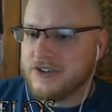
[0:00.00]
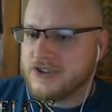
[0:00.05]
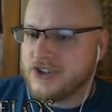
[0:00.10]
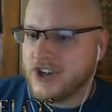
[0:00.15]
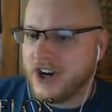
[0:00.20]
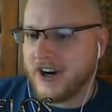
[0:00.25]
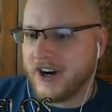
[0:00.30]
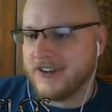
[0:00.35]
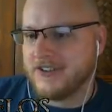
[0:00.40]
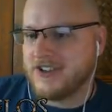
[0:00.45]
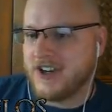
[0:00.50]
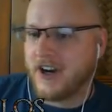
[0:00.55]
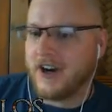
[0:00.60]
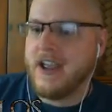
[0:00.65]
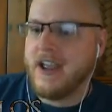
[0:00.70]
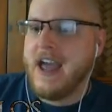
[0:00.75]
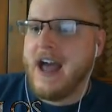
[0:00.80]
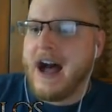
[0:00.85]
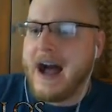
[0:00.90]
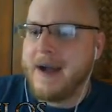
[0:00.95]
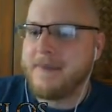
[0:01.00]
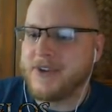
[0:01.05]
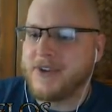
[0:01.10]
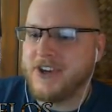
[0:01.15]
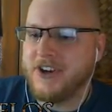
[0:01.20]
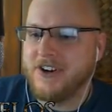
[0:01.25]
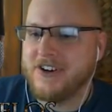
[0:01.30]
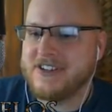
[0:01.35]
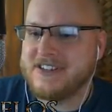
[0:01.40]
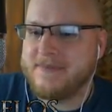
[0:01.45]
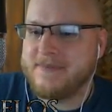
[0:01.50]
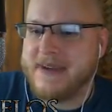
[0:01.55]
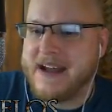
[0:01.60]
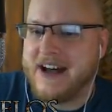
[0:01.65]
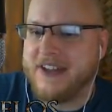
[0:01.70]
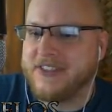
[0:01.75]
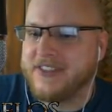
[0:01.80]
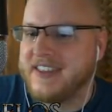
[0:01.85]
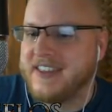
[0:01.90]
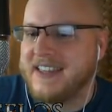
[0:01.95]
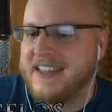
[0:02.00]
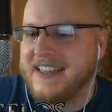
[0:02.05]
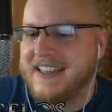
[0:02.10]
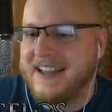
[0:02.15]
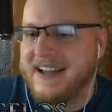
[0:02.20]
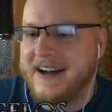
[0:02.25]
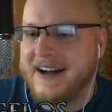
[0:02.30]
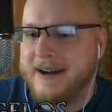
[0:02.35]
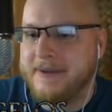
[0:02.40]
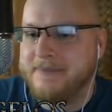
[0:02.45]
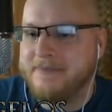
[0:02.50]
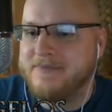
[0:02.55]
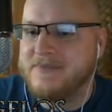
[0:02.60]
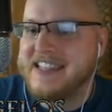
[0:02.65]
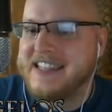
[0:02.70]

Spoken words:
Sure. I'm curious about the